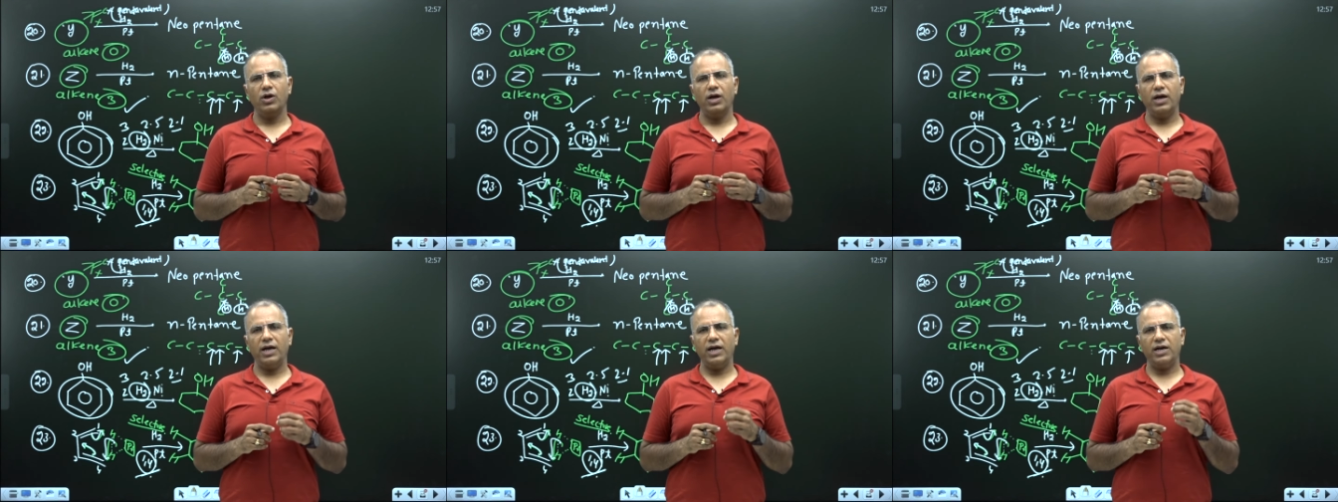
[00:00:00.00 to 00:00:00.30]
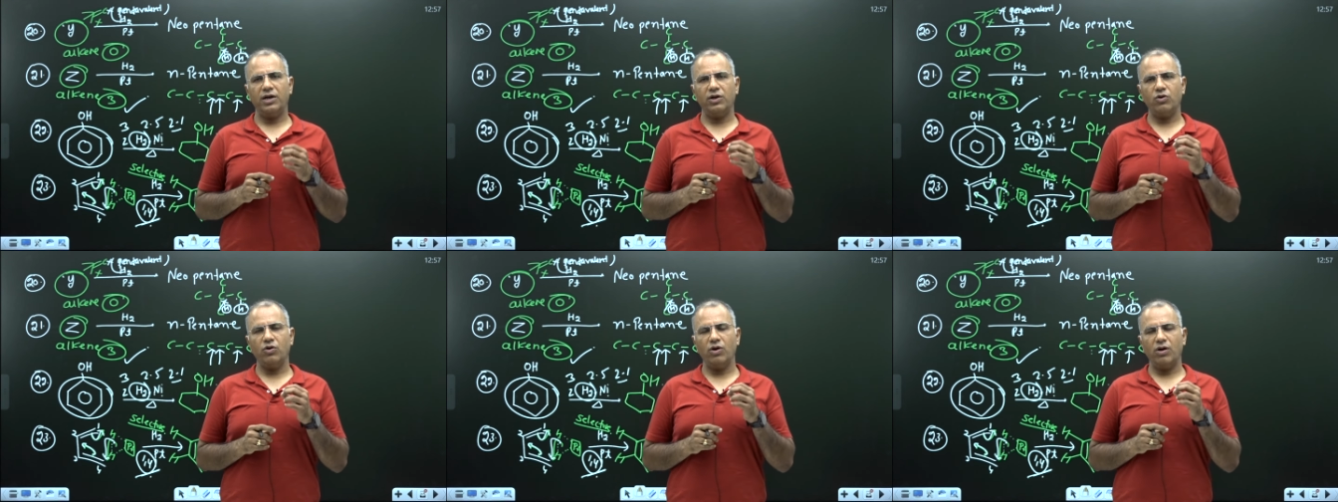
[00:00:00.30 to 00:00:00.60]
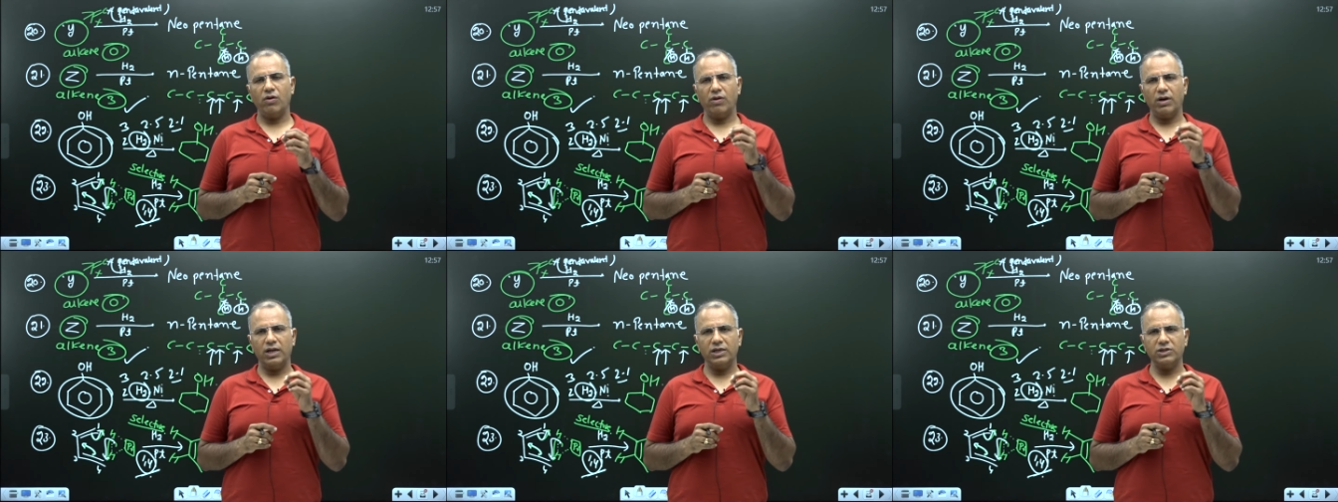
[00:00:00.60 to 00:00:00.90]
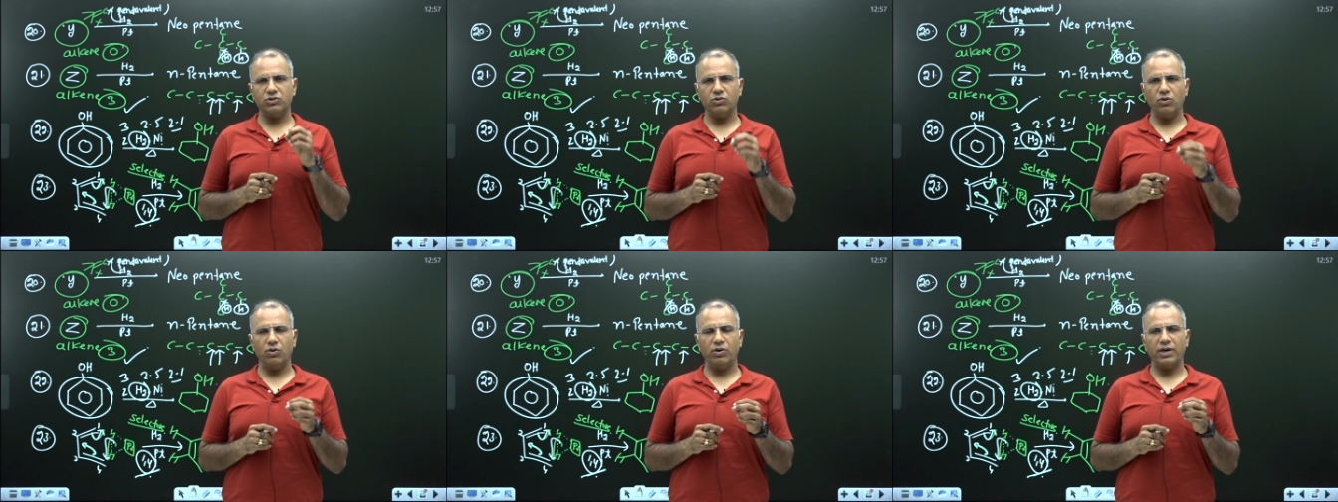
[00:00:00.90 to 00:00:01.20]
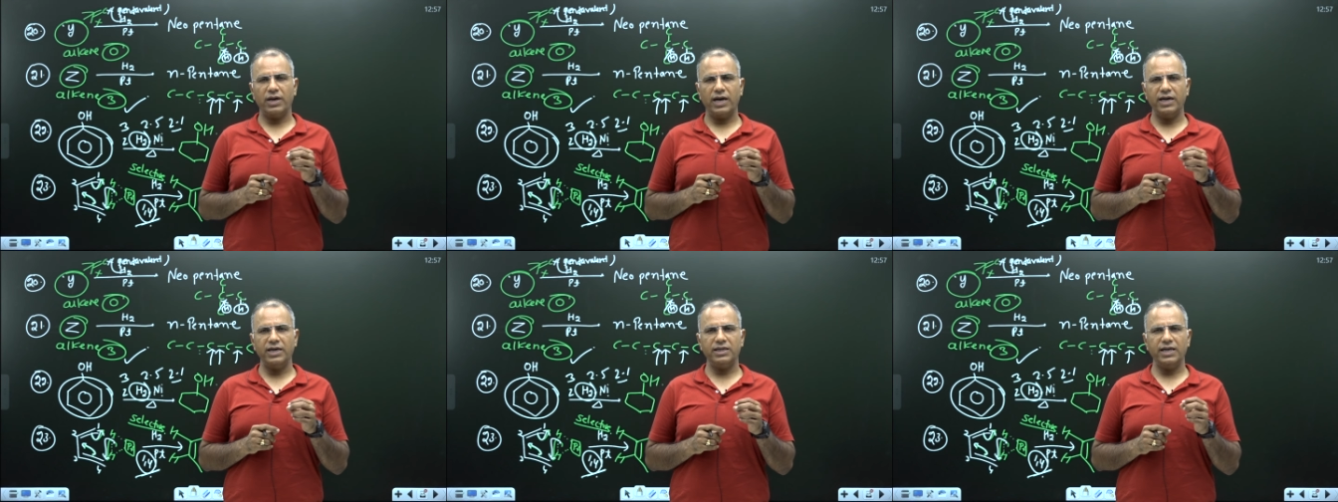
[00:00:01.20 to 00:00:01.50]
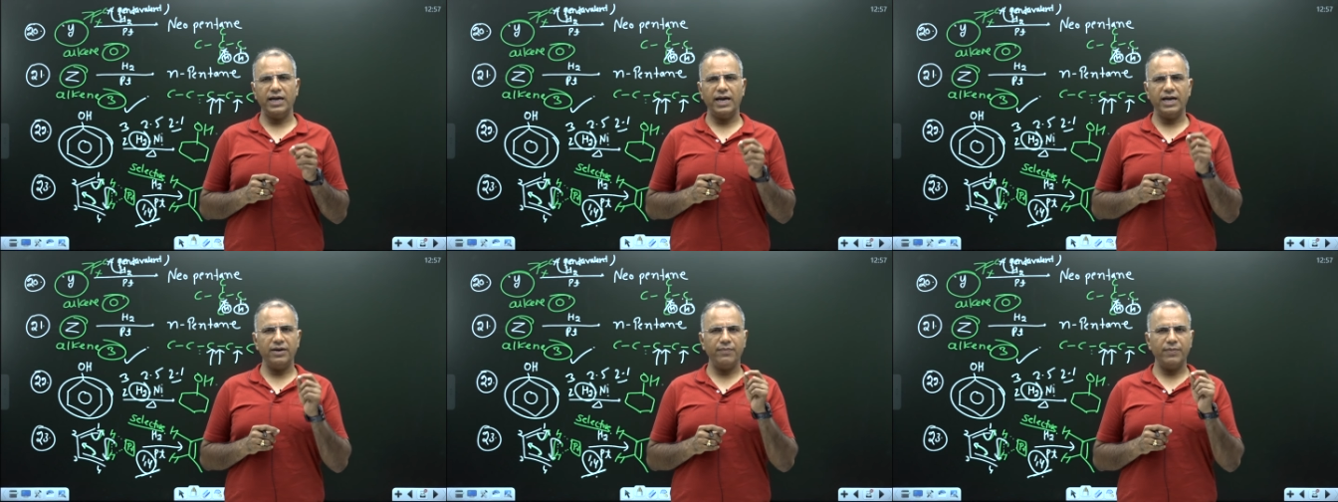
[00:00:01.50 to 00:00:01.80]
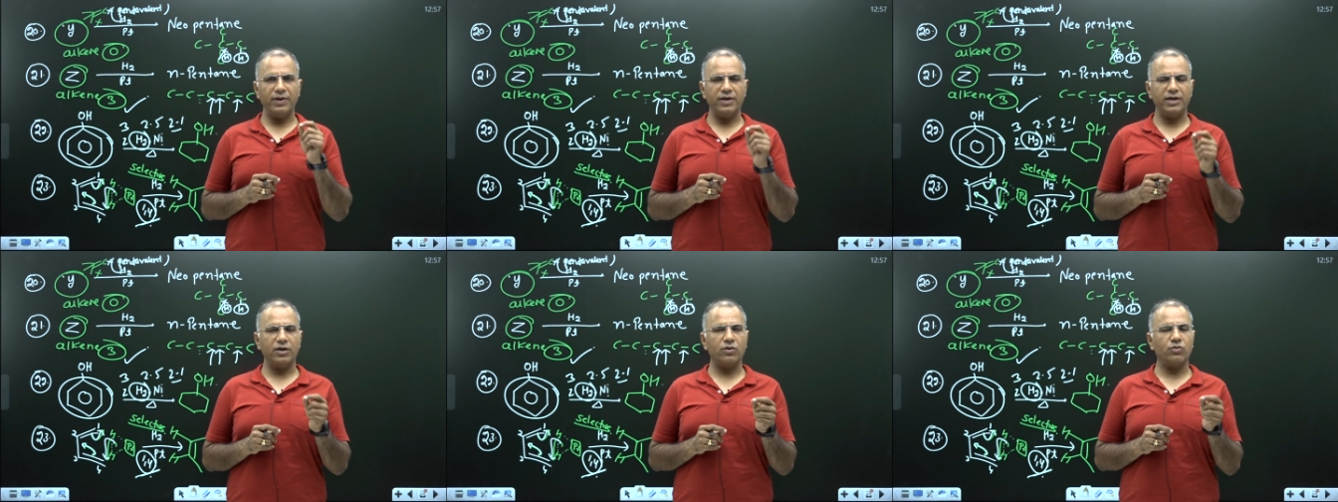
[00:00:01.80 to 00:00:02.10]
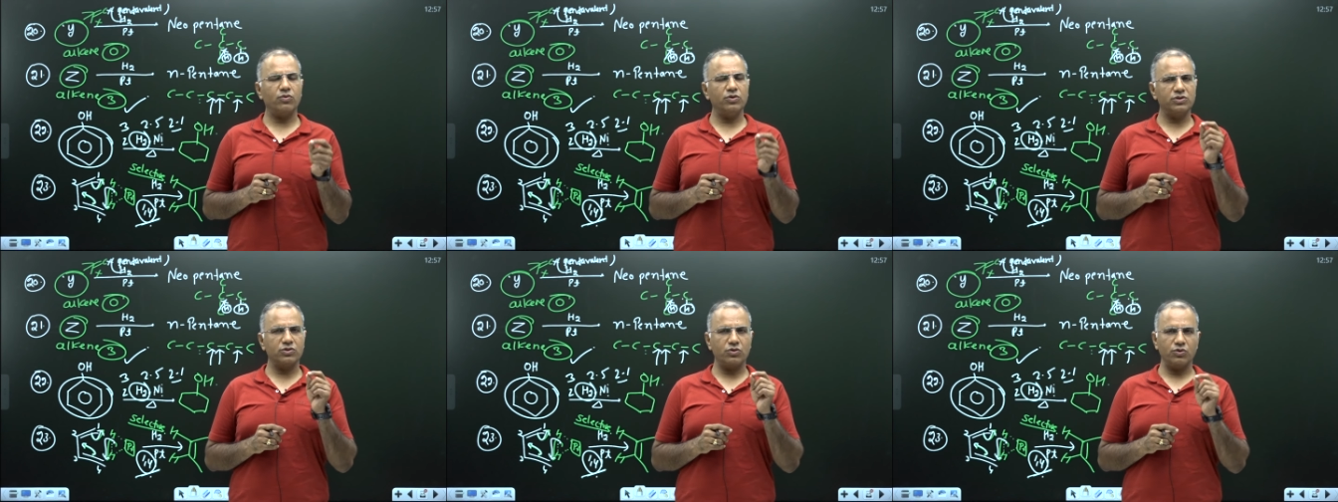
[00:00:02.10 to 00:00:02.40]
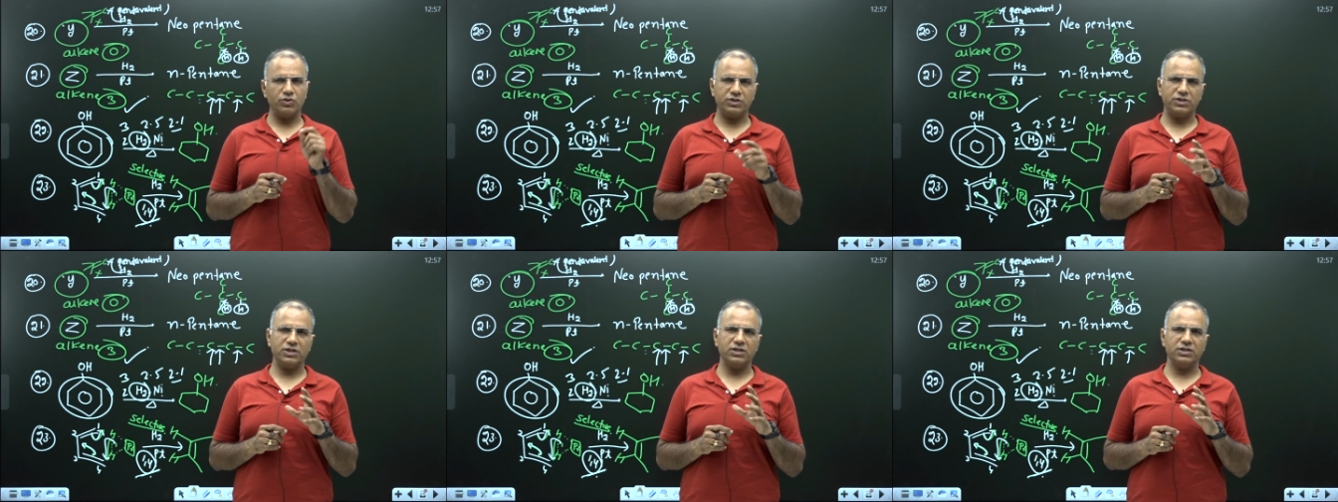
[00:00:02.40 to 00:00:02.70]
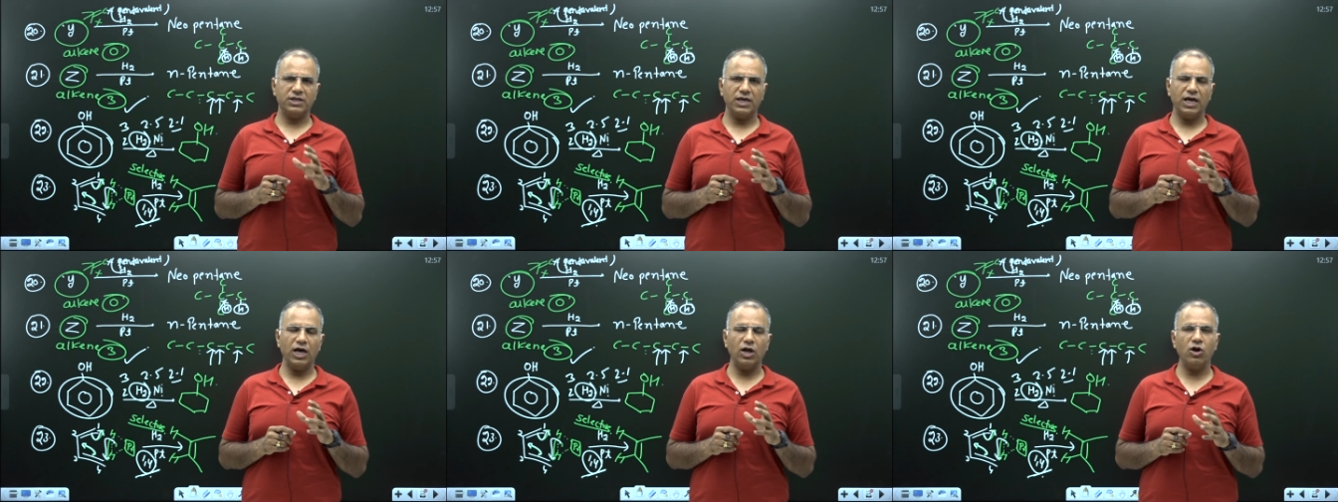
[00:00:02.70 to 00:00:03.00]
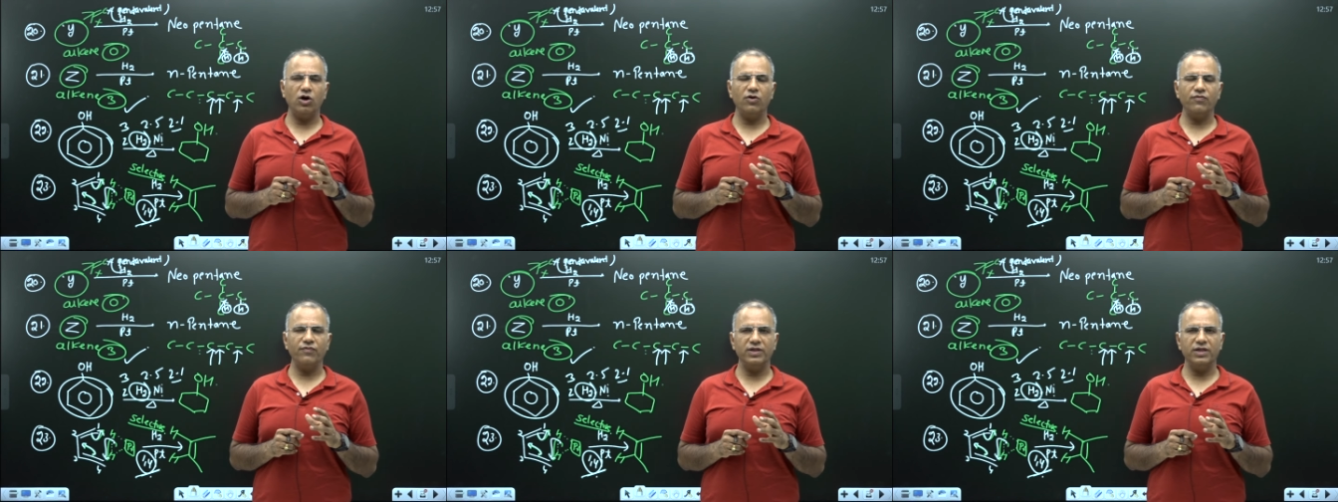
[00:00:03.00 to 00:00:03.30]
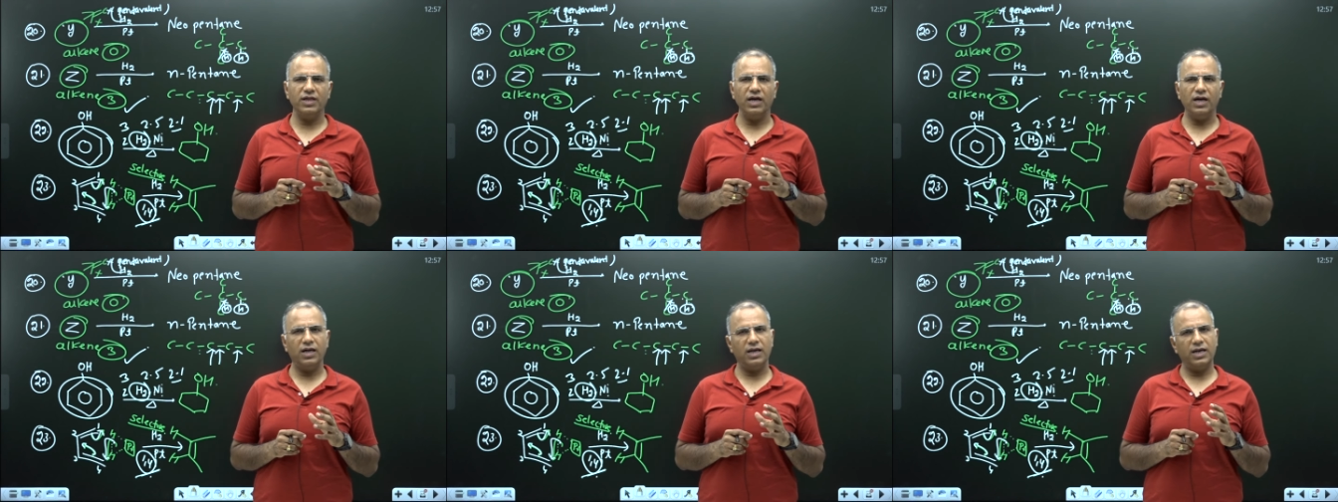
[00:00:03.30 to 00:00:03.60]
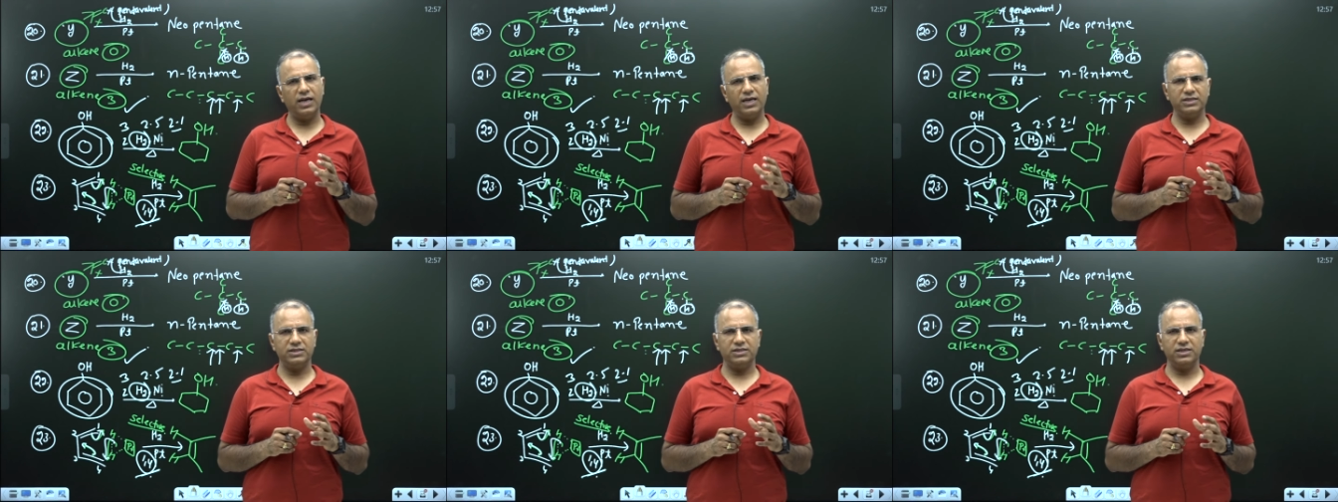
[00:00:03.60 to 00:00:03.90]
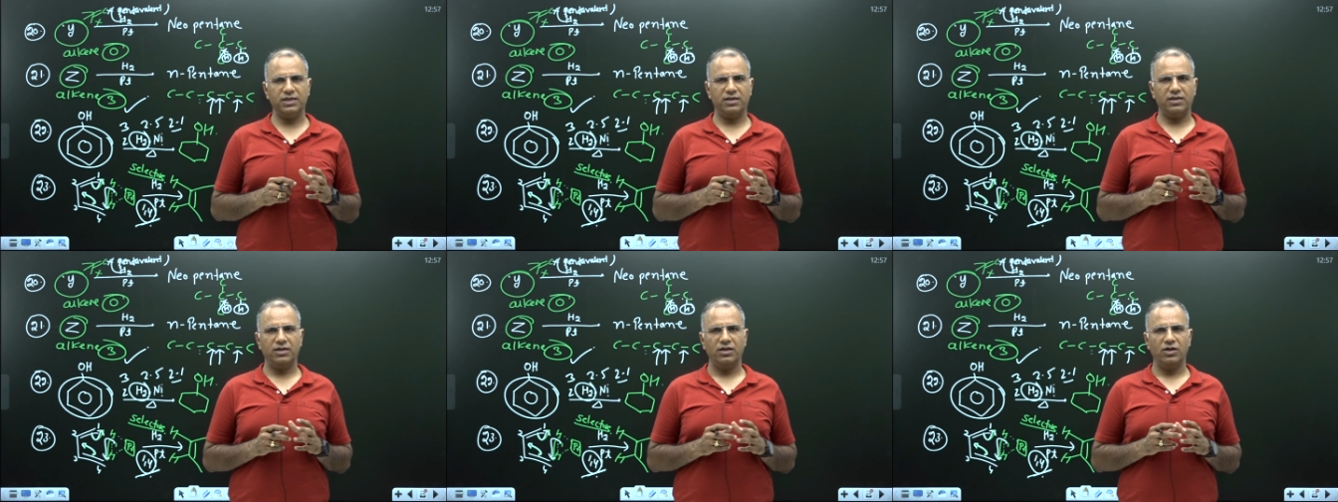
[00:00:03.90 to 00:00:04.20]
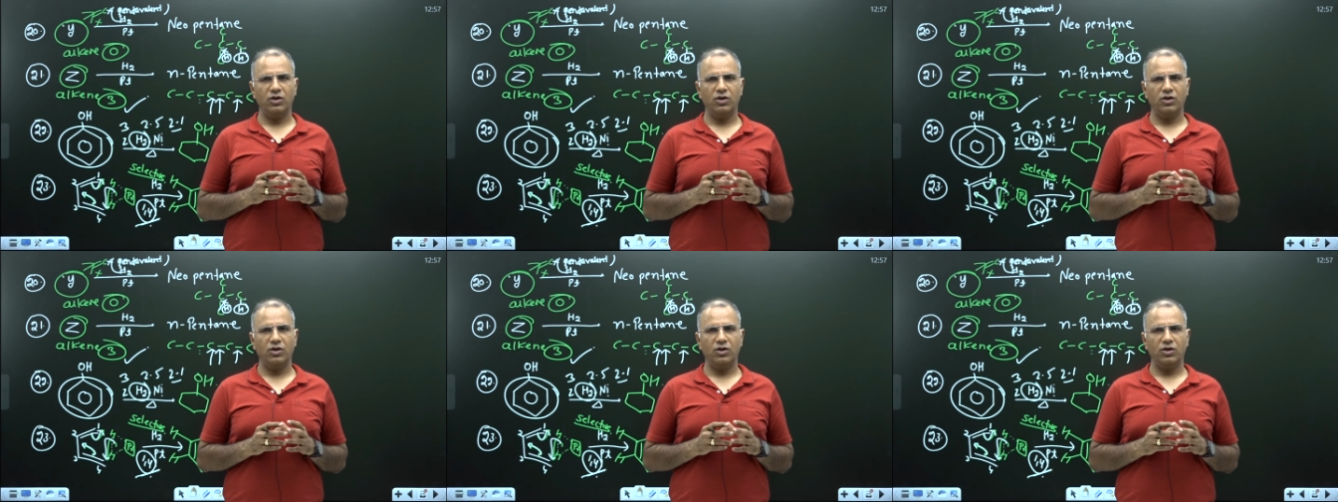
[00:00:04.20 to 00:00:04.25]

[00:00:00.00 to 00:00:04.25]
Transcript: and you have also write the animated quiz questions along with the answer.